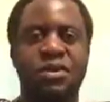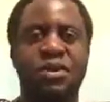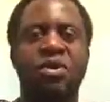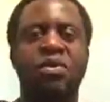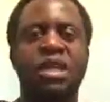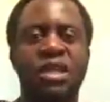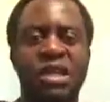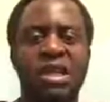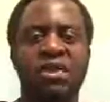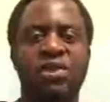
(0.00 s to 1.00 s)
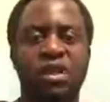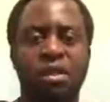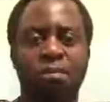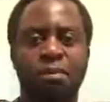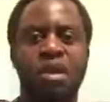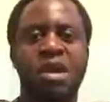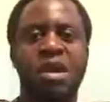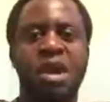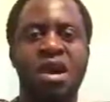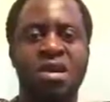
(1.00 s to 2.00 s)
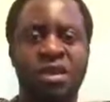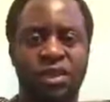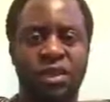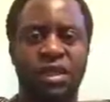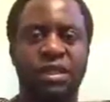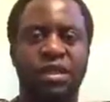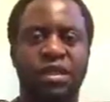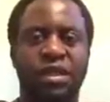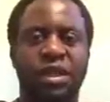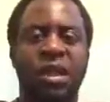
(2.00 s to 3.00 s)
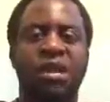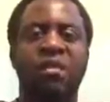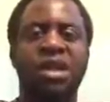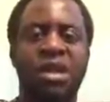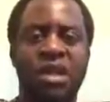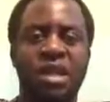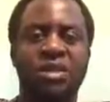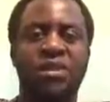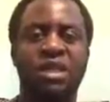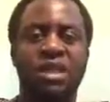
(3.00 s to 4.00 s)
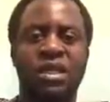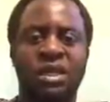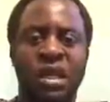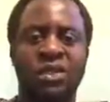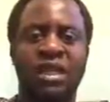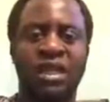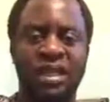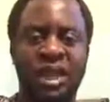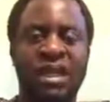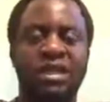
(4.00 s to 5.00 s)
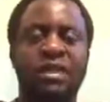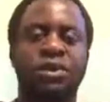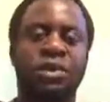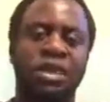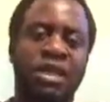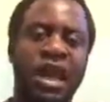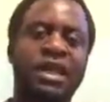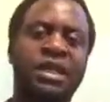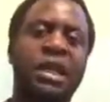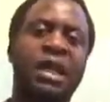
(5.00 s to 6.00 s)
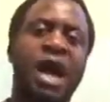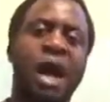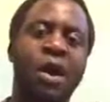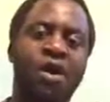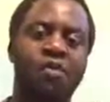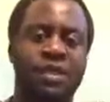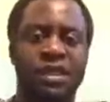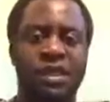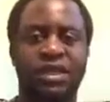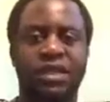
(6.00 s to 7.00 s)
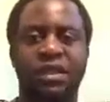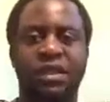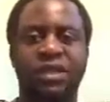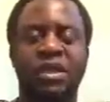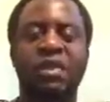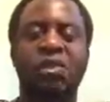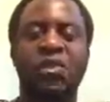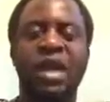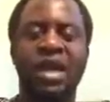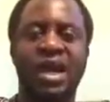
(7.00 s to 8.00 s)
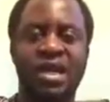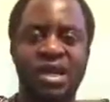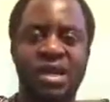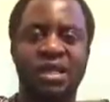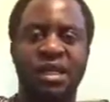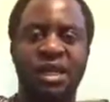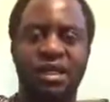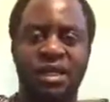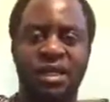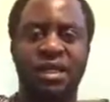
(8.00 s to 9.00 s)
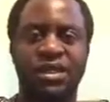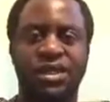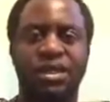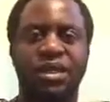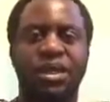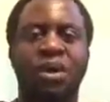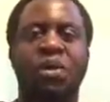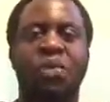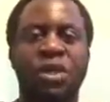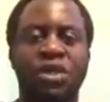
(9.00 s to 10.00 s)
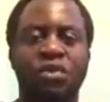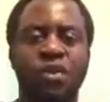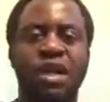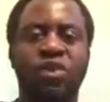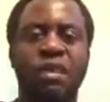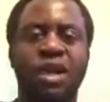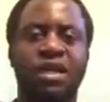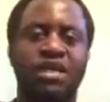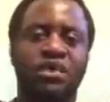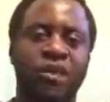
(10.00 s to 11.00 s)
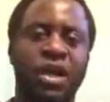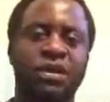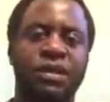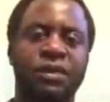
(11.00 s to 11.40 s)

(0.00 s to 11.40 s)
we need to deploy resources. We need to synergize our competencies so that we can create a synergy which is going to make this world